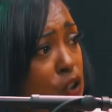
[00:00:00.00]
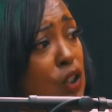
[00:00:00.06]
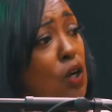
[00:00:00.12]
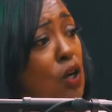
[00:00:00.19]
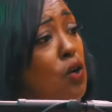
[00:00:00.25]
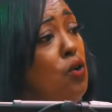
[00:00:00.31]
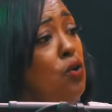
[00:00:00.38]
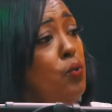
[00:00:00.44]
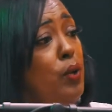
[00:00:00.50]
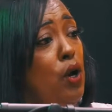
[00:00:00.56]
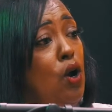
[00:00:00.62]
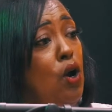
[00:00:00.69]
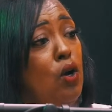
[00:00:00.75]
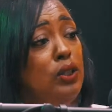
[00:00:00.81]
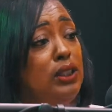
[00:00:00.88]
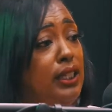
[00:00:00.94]
So with
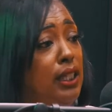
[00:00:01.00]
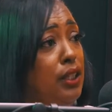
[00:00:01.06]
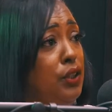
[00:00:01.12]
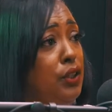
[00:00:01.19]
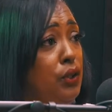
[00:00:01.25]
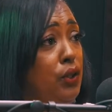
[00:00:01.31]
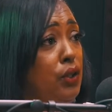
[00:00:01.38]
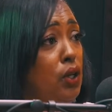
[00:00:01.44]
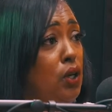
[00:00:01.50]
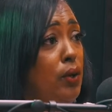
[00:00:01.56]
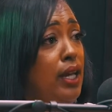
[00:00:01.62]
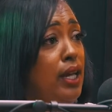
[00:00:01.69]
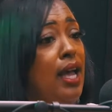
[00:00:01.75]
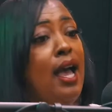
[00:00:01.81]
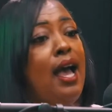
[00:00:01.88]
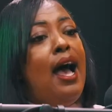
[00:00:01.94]
wholesaling, you know
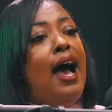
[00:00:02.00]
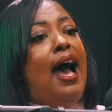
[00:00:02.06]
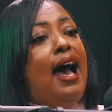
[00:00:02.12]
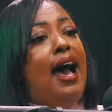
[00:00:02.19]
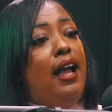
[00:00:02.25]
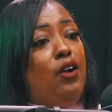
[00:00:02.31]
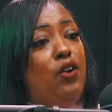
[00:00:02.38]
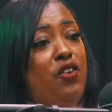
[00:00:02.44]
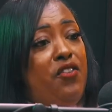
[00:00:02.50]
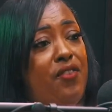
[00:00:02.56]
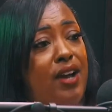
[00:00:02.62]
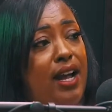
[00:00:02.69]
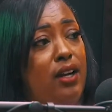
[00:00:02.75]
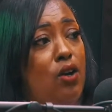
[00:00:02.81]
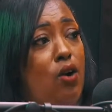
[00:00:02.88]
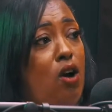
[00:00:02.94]
it. I go
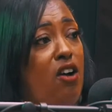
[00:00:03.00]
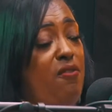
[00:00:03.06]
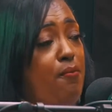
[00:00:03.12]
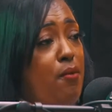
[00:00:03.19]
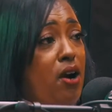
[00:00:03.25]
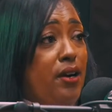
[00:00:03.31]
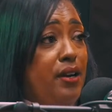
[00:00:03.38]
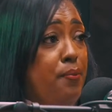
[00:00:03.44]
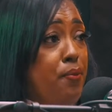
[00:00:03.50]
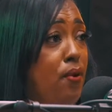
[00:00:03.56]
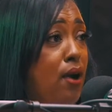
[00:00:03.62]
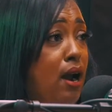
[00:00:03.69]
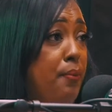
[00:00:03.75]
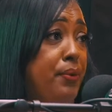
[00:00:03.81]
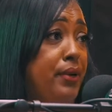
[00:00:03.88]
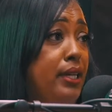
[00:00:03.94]
find an off market
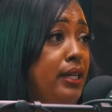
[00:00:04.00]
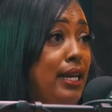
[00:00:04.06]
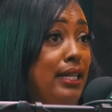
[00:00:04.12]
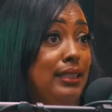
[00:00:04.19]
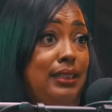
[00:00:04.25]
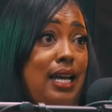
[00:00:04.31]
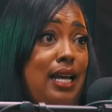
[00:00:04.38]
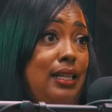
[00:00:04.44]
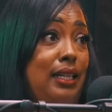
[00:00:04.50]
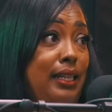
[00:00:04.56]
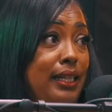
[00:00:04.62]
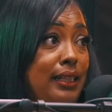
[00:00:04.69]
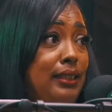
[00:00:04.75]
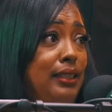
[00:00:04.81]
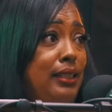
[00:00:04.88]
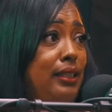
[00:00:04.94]
property that's not
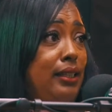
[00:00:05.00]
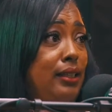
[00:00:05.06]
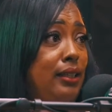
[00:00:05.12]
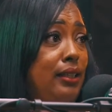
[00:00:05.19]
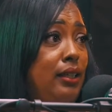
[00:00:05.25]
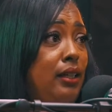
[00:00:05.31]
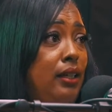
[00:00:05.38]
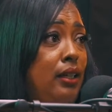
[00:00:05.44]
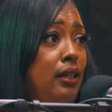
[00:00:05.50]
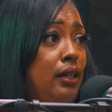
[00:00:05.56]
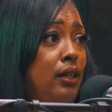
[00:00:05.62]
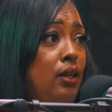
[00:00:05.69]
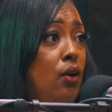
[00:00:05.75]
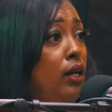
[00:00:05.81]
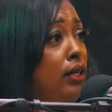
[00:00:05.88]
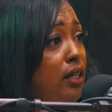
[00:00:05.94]
listed
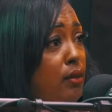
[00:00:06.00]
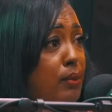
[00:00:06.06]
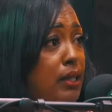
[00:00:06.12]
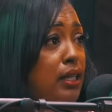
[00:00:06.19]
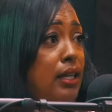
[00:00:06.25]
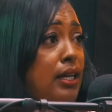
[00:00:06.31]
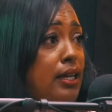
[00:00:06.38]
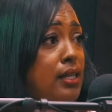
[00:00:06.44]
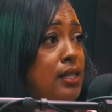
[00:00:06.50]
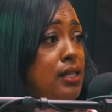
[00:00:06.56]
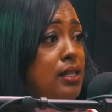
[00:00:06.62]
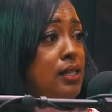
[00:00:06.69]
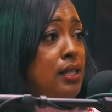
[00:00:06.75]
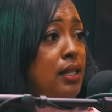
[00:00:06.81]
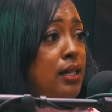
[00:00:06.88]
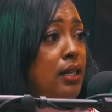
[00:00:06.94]
on
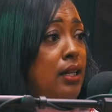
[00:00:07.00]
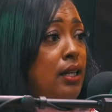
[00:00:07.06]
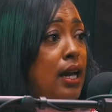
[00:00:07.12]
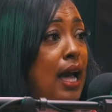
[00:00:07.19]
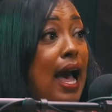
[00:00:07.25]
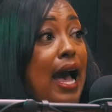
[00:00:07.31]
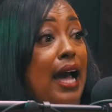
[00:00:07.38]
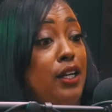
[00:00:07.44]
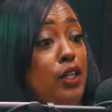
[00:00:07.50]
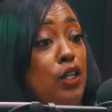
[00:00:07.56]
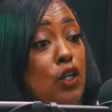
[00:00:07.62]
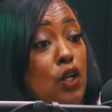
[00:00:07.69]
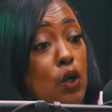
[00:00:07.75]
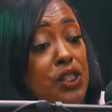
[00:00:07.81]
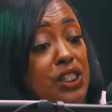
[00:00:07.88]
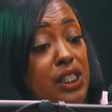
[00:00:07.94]
MLS. I
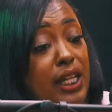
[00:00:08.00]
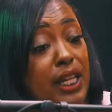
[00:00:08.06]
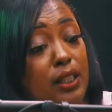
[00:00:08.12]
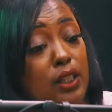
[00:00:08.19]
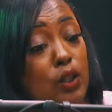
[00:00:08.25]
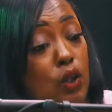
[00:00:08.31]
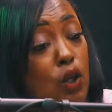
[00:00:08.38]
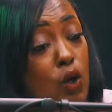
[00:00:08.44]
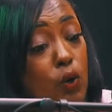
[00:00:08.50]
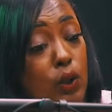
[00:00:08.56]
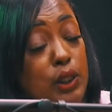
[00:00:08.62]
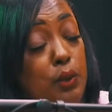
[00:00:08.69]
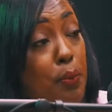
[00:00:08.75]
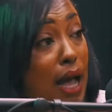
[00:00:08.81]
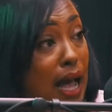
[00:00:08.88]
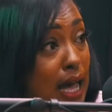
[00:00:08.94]
negotiate the
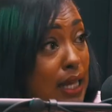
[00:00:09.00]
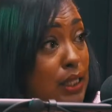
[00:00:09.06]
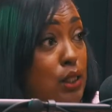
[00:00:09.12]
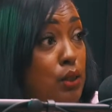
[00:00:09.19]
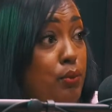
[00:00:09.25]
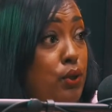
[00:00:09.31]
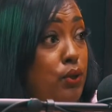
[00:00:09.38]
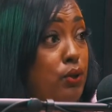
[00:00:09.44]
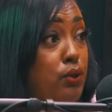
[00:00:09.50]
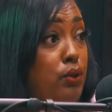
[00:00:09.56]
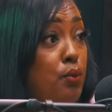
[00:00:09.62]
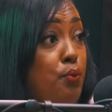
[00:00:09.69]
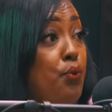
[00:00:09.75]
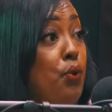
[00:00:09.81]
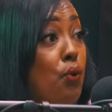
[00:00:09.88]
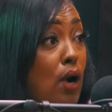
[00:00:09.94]
lowest possible
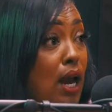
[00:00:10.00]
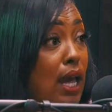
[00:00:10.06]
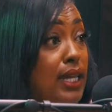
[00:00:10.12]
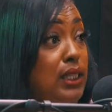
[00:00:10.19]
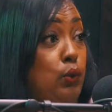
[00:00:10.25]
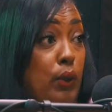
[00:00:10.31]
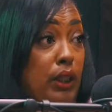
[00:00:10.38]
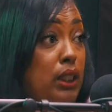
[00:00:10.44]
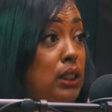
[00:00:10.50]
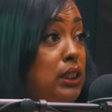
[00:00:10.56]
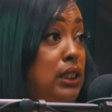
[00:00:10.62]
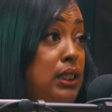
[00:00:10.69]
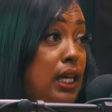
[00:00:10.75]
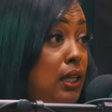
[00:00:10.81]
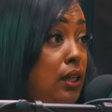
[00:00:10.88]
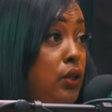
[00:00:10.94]
price with the
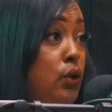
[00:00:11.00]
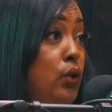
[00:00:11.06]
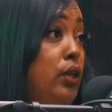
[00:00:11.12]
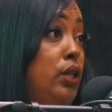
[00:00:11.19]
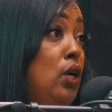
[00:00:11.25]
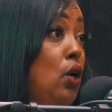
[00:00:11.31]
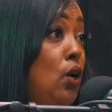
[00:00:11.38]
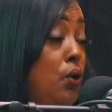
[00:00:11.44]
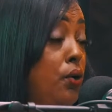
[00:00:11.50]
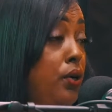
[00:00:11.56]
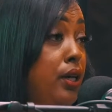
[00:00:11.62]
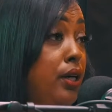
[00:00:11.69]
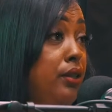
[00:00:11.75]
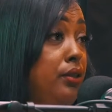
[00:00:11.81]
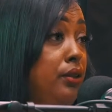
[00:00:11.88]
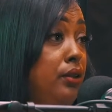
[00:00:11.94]
seller or the
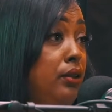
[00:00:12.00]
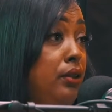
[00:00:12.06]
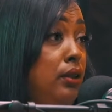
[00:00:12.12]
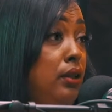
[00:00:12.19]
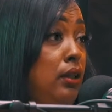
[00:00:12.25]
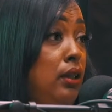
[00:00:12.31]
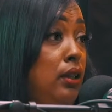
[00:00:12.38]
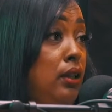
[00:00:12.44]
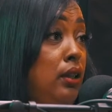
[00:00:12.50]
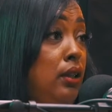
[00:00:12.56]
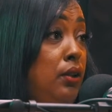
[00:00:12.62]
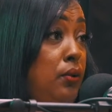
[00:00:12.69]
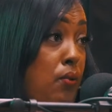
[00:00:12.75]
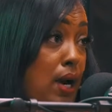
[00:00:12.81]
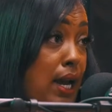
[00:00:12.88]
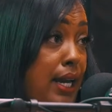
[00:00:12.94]
owner,
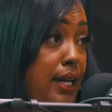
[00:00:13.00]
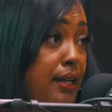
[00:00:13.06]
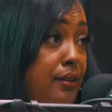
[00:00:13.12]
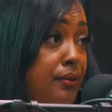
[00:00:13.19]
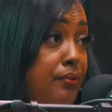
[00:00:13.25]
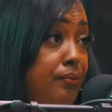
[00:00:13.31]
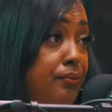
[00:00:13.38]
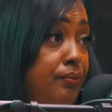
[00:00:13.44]
right?